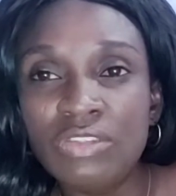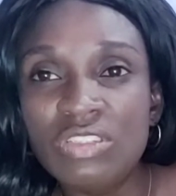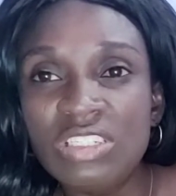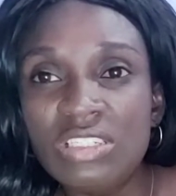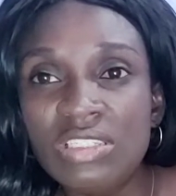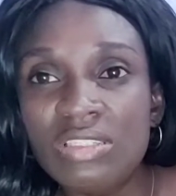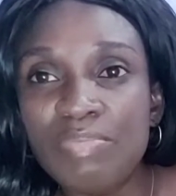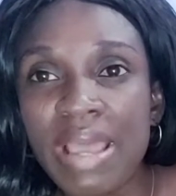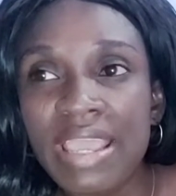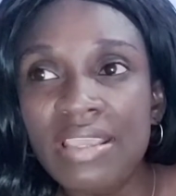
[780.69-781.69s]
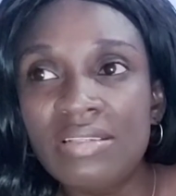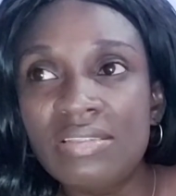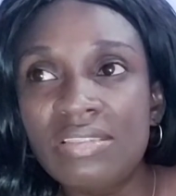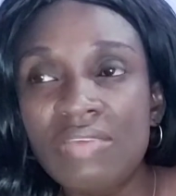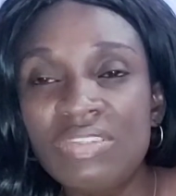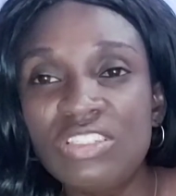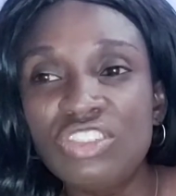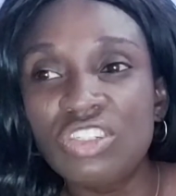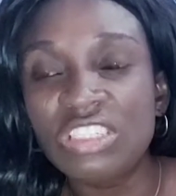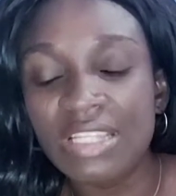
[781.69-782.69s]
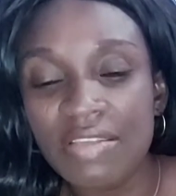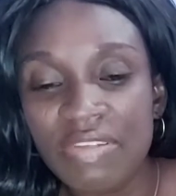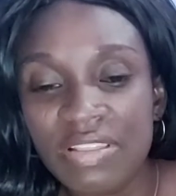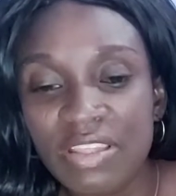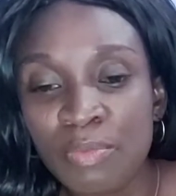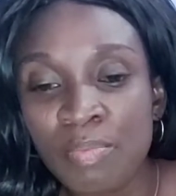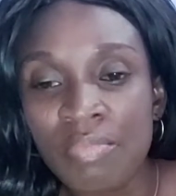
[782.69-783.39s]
noticed my service in church and everything,